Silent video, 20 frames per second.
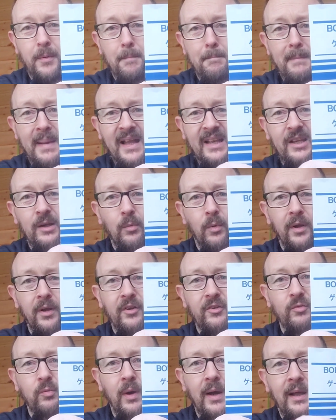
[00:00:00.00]
manual
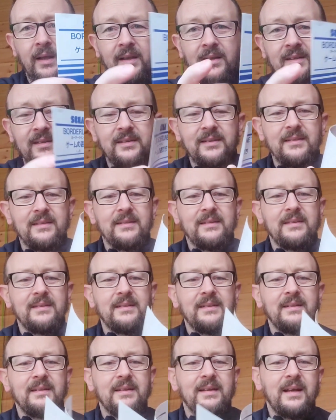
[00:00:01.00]
as well.
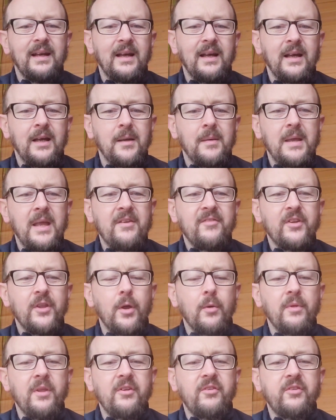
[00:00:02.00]
Even
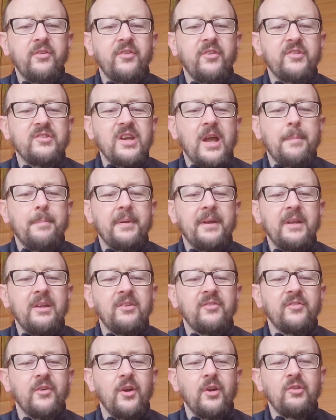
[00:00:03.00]
though this is the Japanese
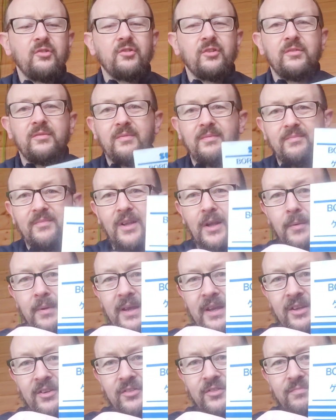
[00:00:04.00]
version, it
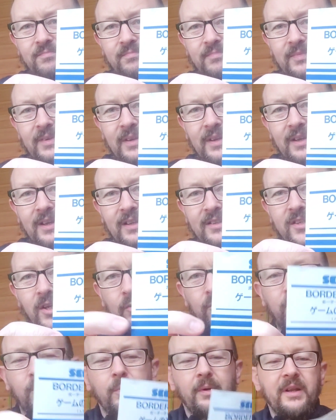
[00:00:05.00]
is
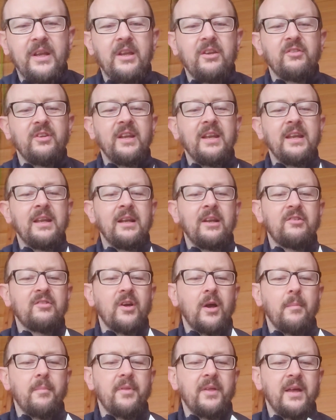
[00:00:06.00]
tells you what it is in English
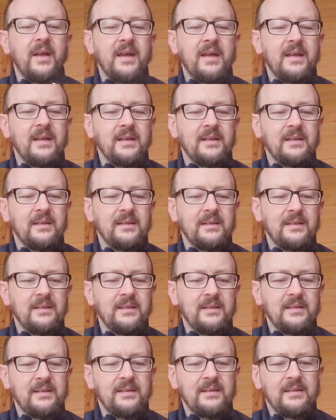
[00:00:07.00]
up there.
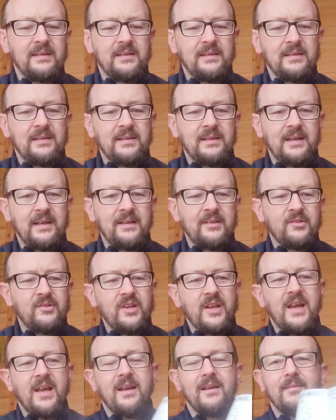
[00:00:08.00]
And
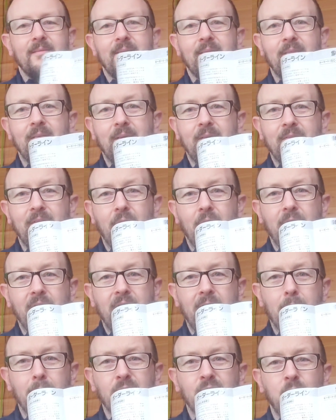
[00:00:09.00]
yeah,
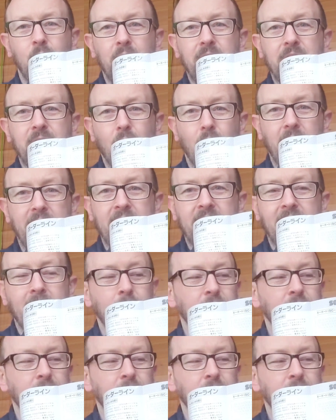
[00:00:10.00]
that was what you got in. That